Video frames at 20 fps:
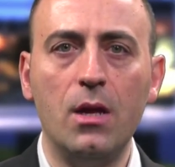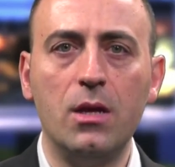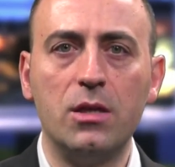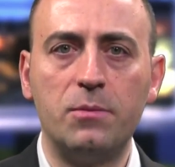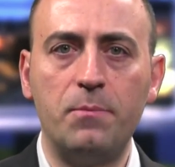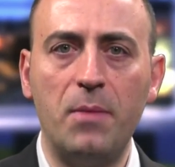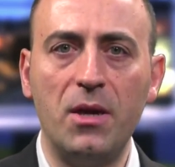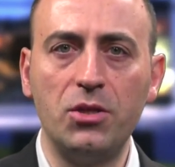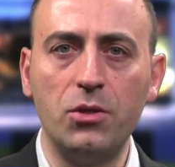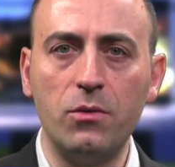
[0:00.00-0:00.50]

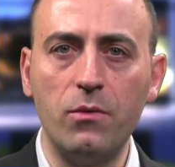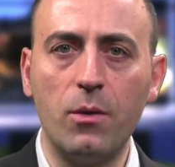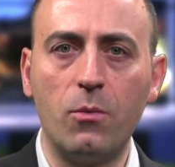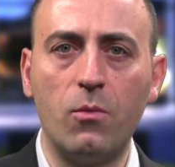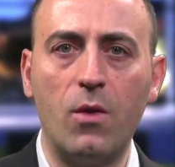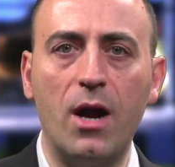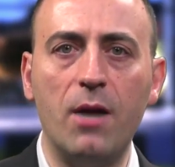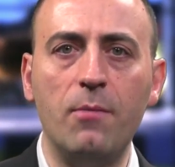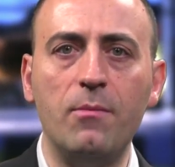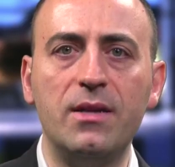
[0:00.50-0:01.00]
Special
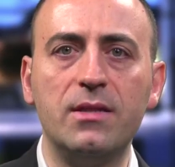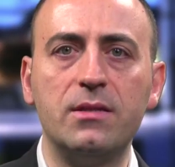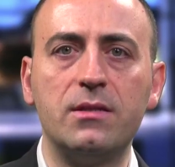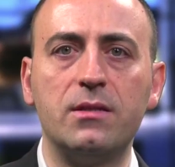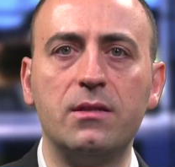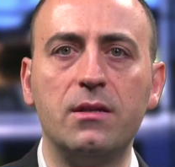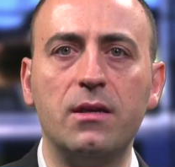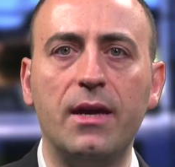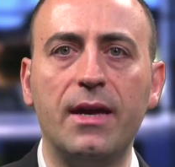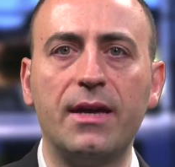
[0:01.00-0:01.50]

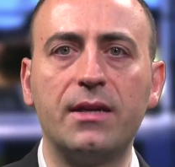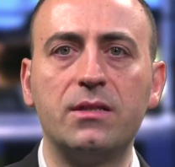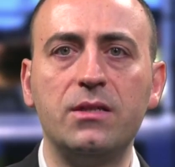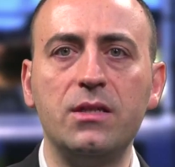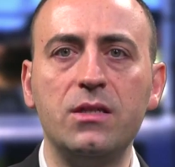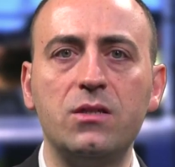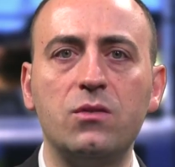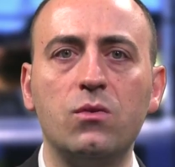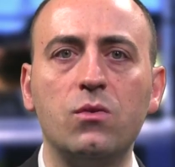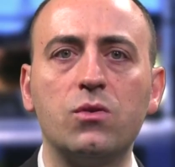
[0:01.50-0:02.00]
requirements
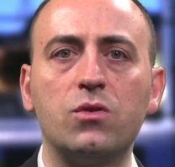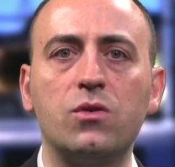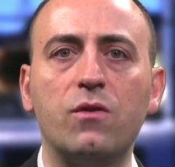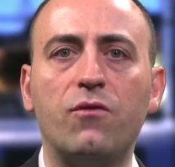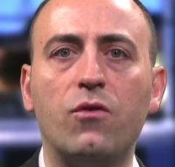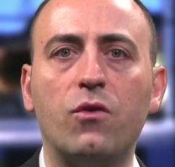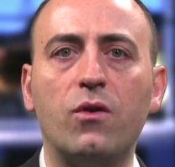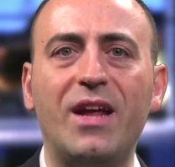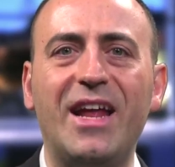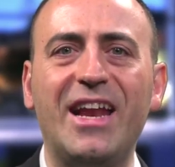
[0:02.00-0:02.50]
exist also
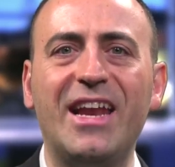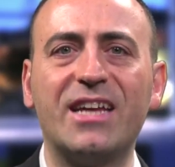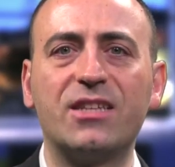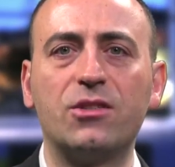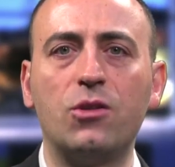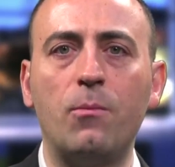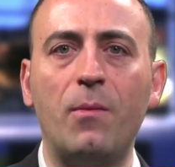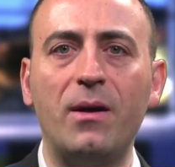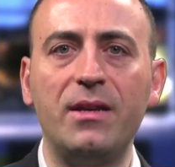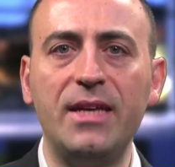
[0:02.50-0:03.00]
for
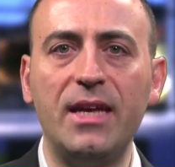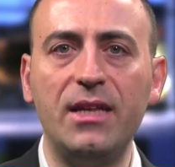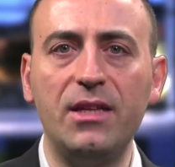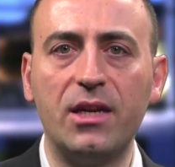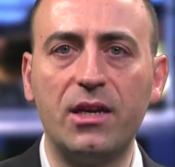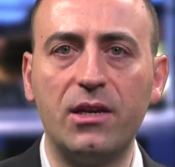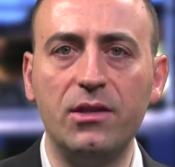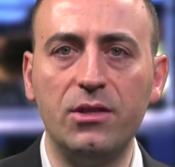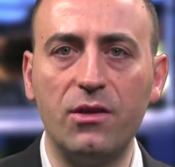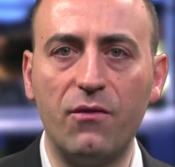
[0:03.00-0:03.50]

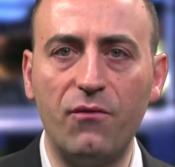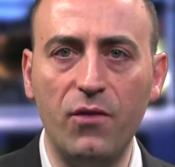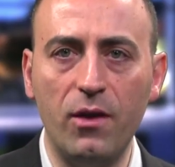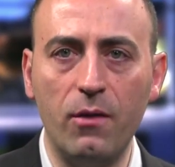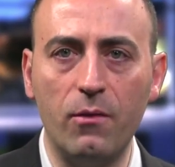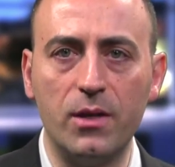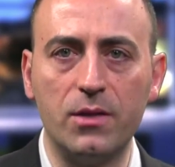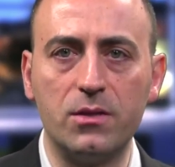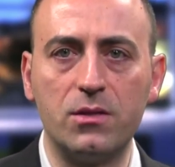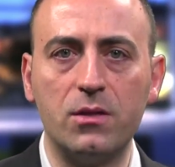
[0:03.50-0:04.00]
electromagnetic
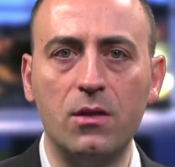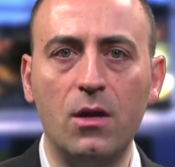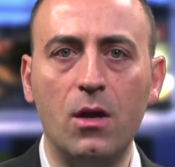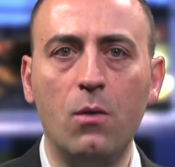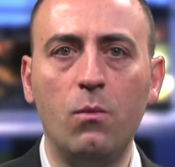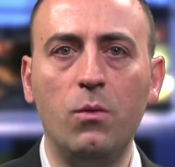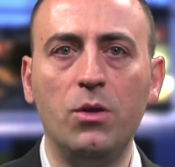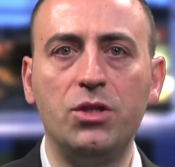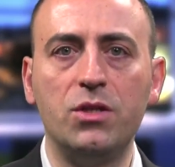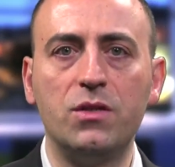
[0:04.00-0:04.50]
interference,
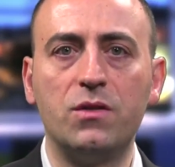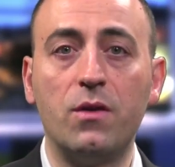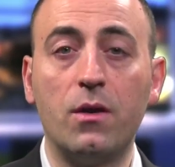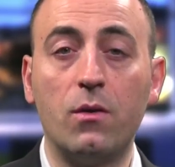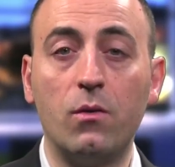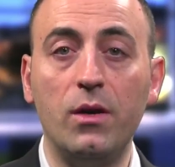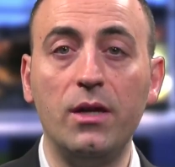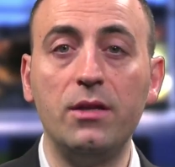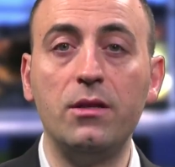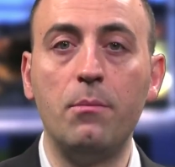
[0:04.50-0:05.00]
which is
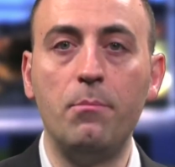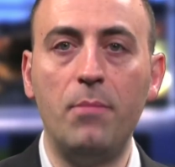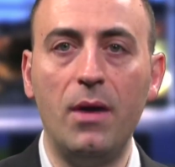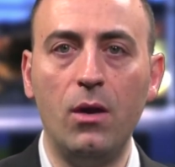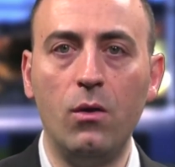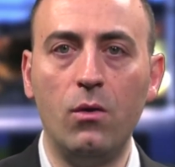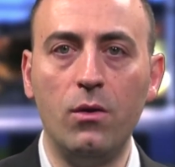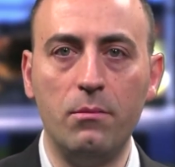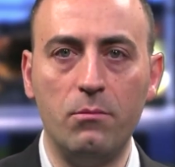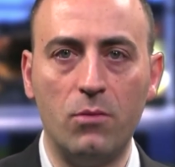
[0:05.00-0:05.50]
regulated by
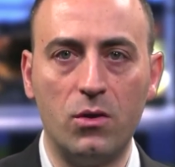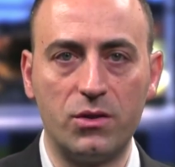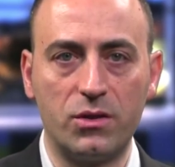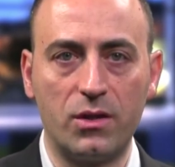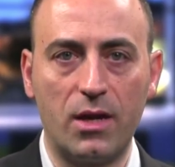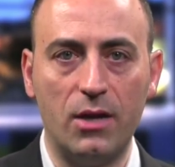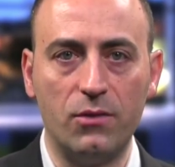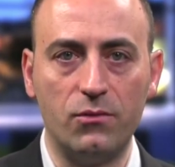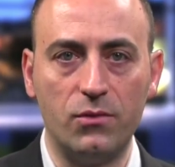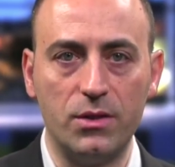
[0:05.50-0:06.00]
law in
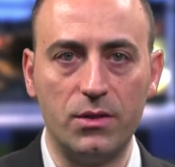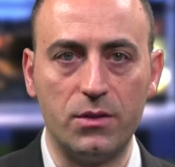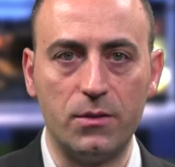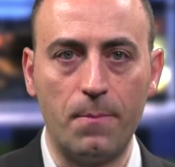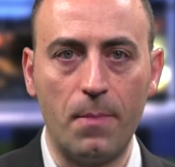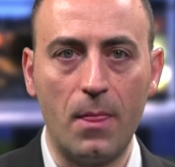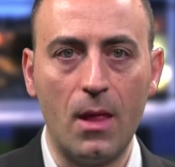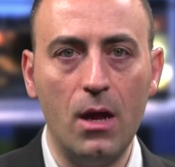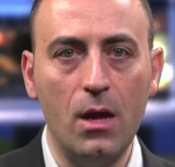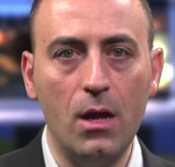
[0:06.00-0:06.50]
most countries.
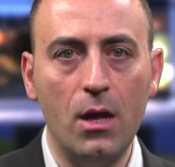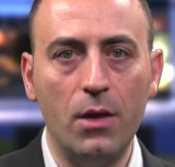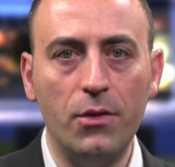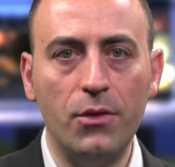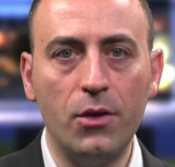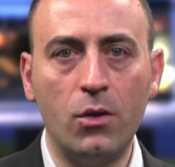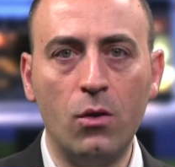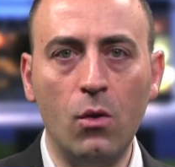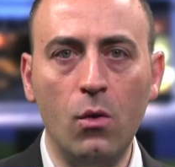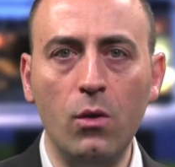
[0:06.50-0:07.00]

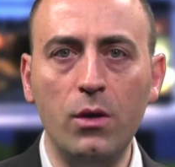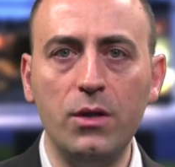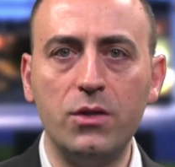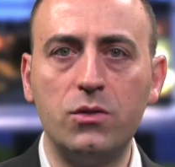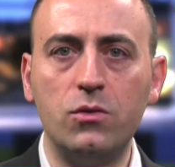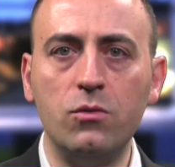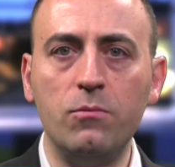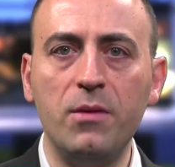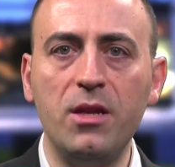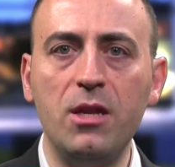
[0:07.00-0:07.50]
The goal
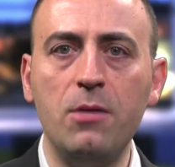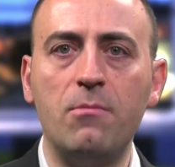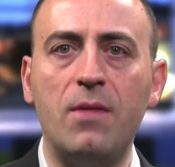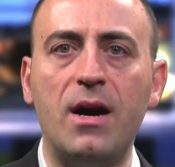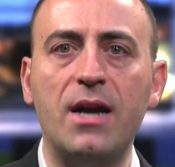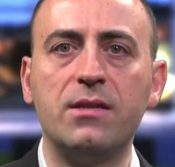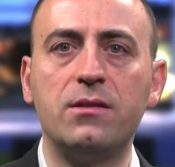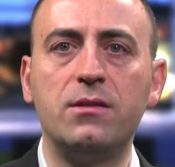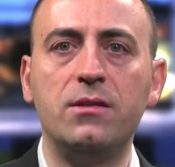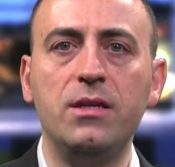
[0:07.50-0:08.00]
is to
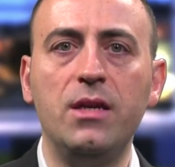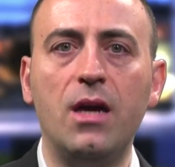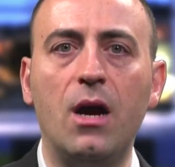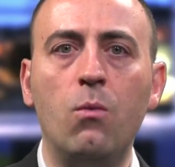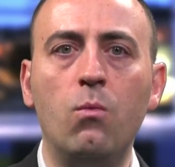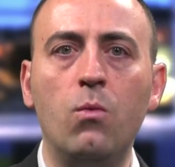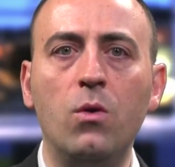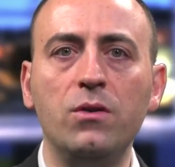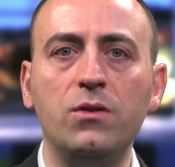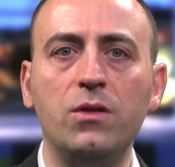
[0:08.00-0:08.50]
minimize the
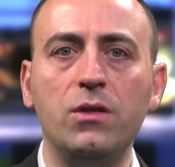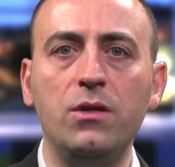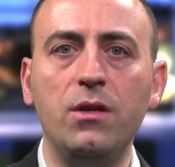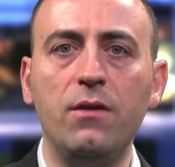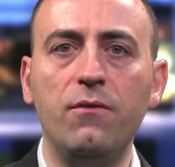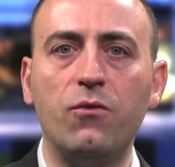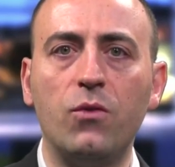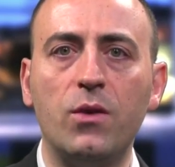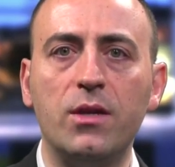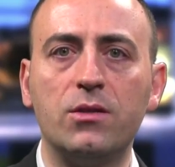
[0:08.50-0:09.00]
unwanted
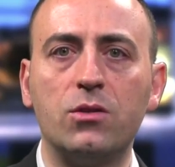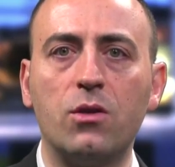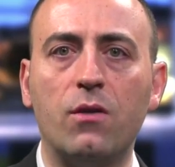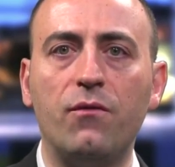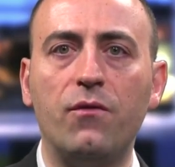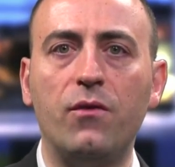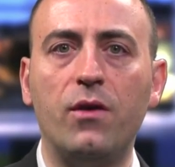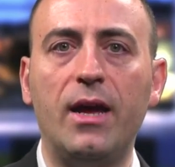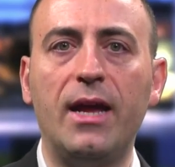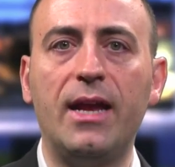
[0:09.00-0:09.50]
influence
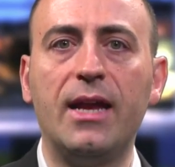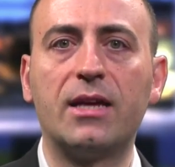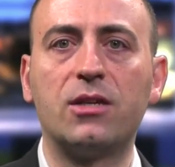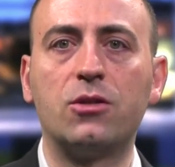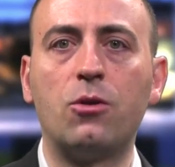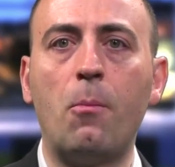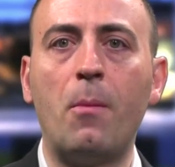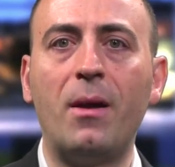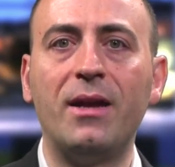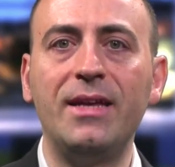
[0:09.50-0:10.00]
of
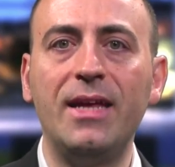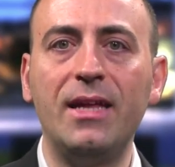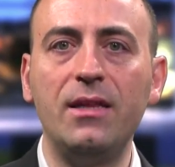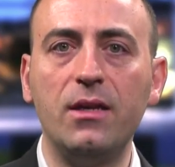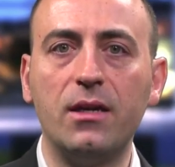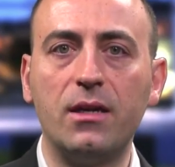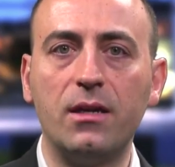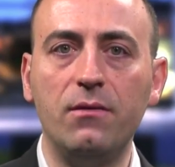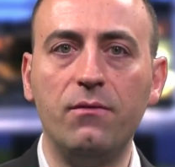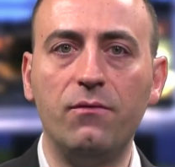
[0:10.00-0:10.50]

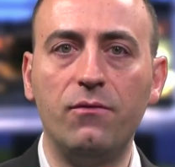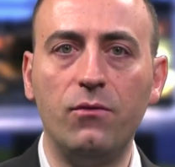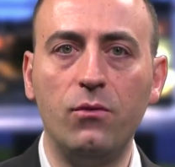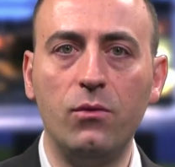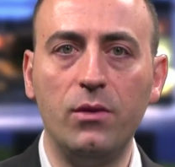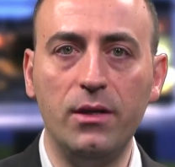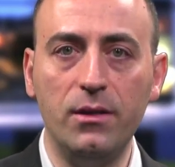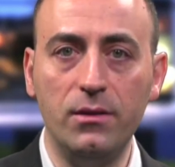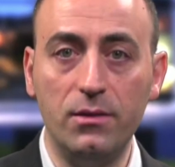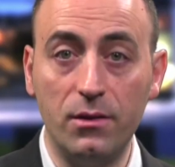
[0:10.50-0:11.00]
electromagnetic
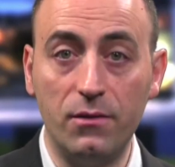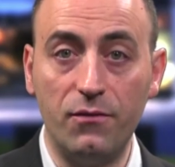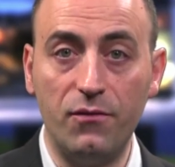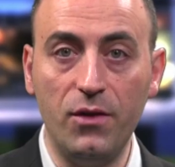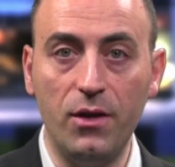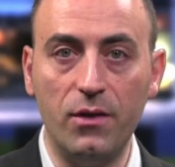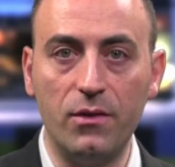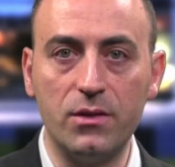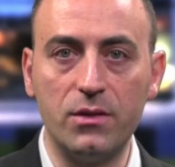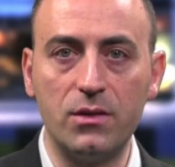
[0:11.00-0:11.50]

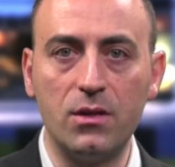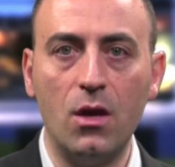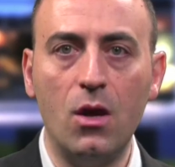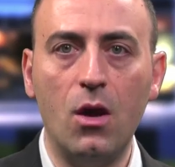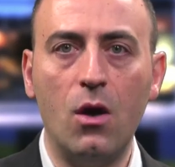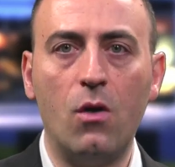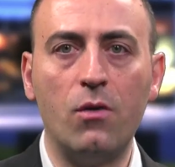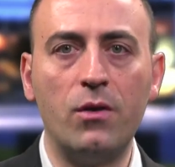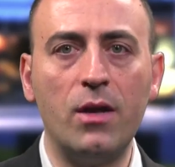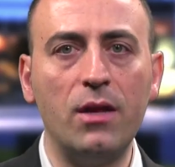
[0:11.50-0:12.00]
interference
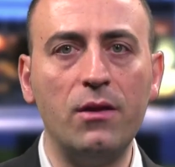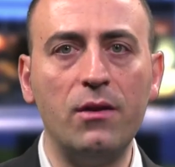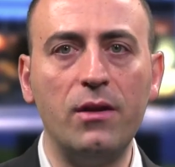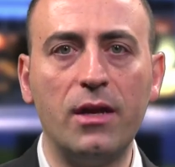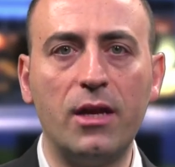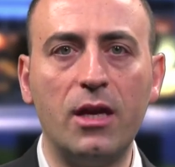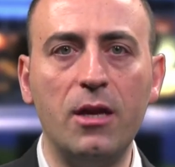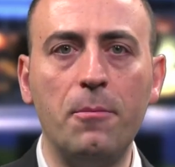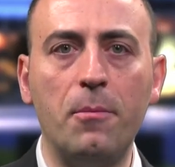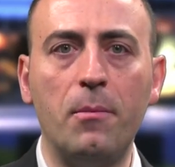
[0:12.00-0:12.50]
on other
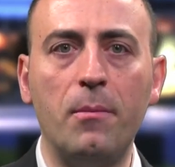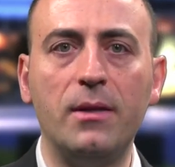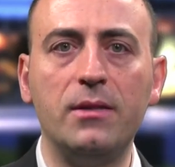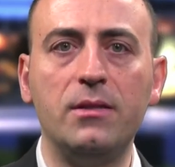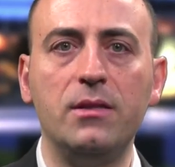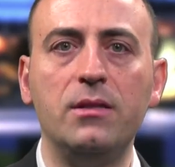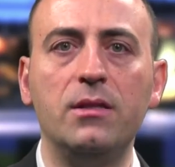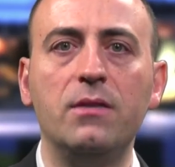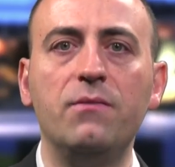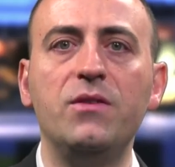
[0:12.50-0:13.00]
equipment
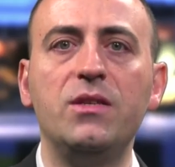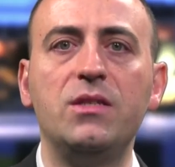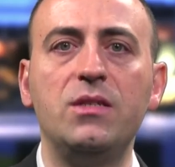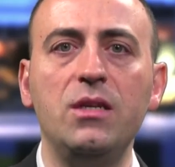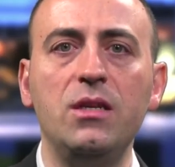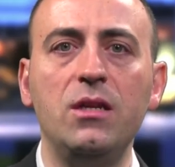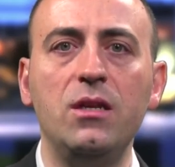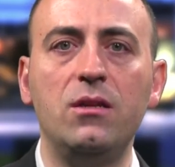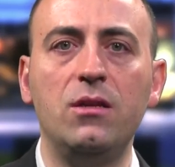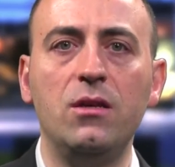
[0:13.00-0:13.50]
in the
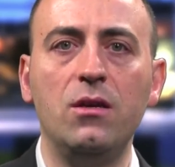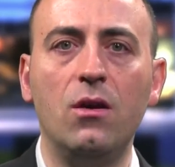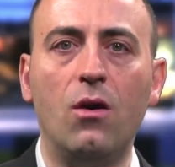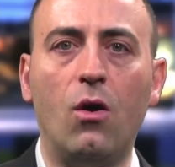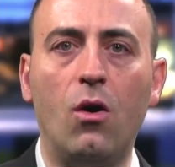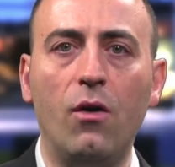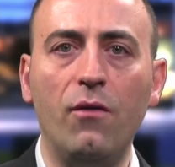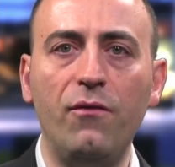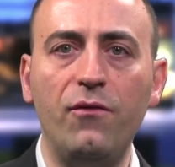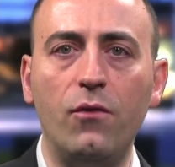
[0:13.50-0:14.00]
vicinity
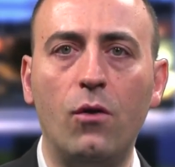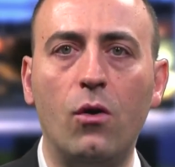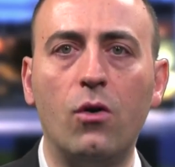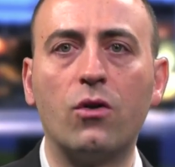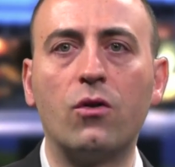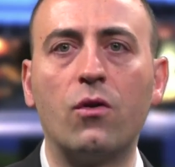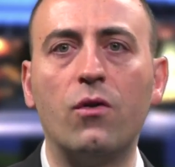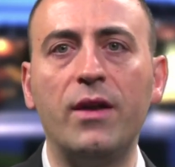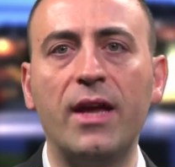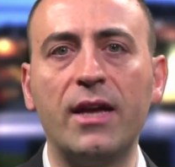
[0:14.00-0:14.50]
of or
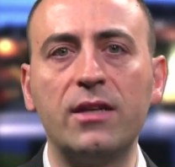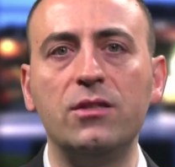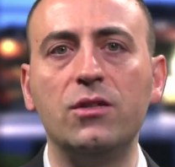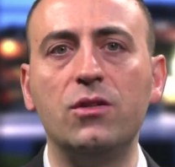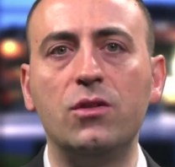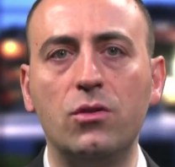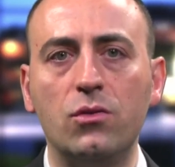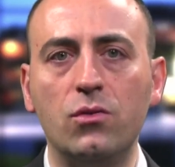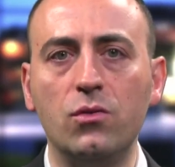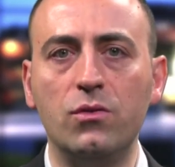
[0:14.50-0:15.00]

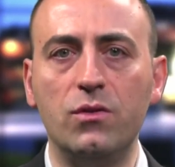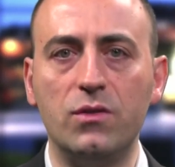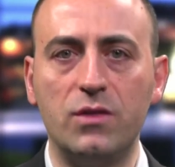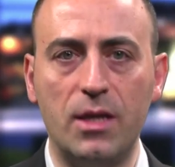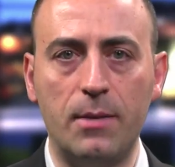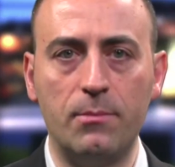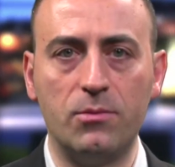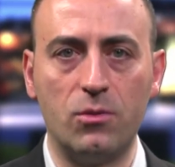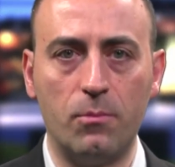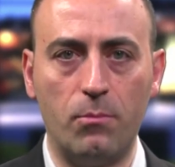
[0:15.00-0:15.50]
connected to the
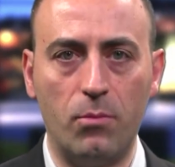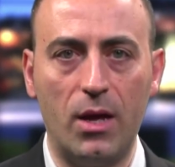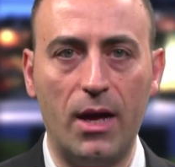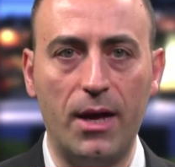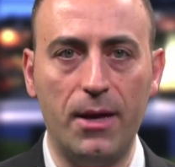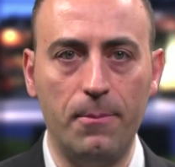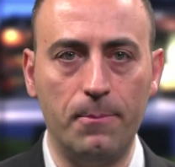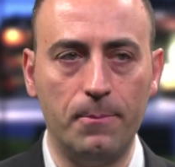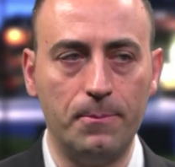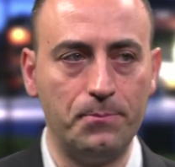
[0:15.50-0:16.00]
same supply.